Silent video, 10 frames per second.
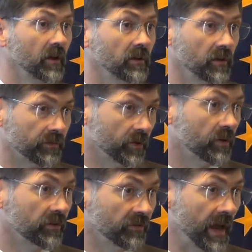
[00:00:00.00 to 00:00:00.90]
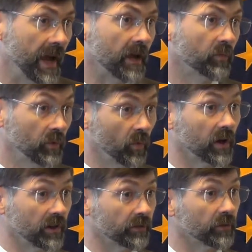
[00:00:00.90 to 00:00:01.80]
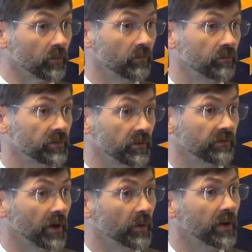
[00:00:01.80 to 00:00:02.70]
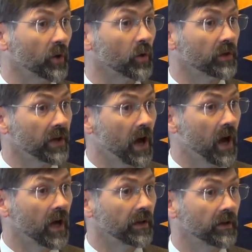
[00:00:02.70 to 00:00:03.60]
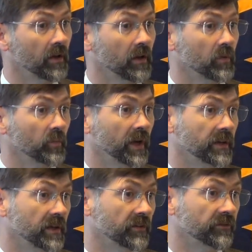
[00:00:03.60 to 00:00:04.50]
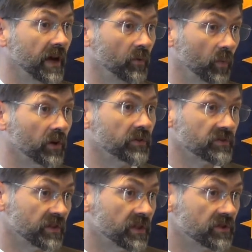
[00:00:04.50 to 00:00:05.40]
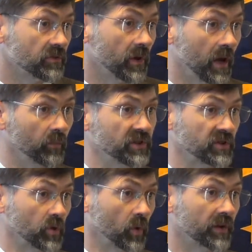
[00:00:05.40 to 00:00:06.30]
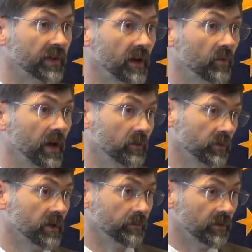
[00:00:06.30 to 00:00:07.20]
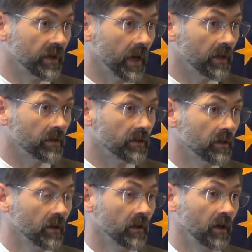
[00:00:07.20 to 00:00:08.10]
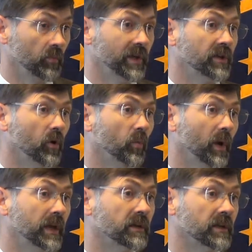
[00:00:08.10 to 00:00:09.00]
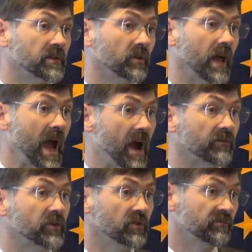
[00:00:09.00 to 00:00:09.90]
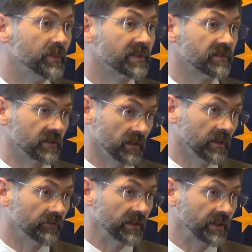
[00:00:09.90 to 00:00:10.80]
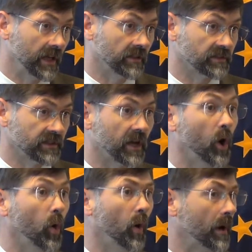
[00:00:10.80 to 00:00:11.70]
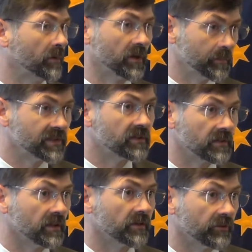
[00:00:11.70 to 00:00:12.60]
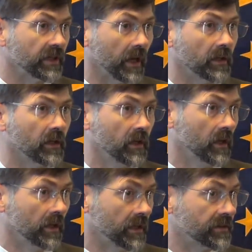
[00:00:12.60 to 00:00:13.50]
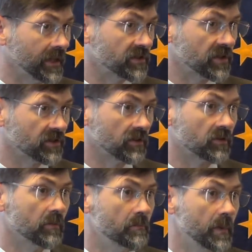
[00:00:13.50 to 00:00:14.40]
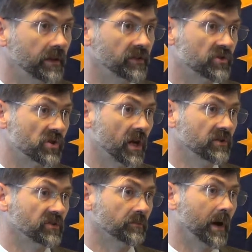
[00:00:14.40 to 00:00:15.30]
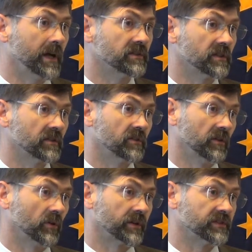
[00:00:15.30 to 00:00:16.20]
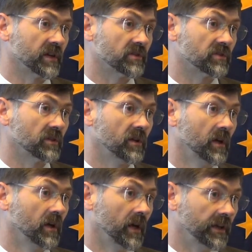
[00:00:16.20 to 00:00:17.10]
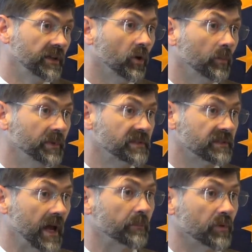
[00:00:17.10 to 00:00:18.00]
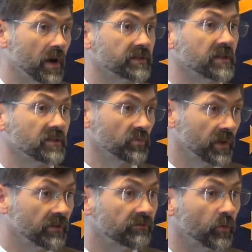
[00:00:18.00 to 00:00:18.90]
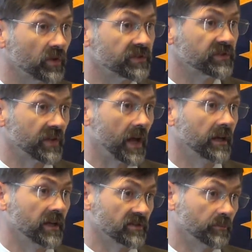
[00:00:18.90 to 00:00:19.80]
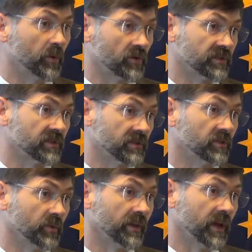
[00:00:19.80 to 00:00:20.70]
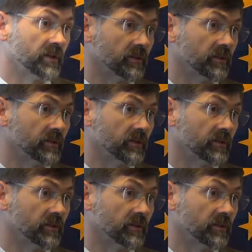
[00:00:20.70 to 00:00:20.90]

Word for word: you throw the flag and we work it through. So very early on, we identify where there's an issue and we score it that way and we communicate it. Uh, we don't wait until after you've missed the delivery date to say, oh, I'm going to miss the delivery date. And that, that's just a tremendous change in mindset to the organization. And the OMB STAT process reinforces that and supports us in doing that.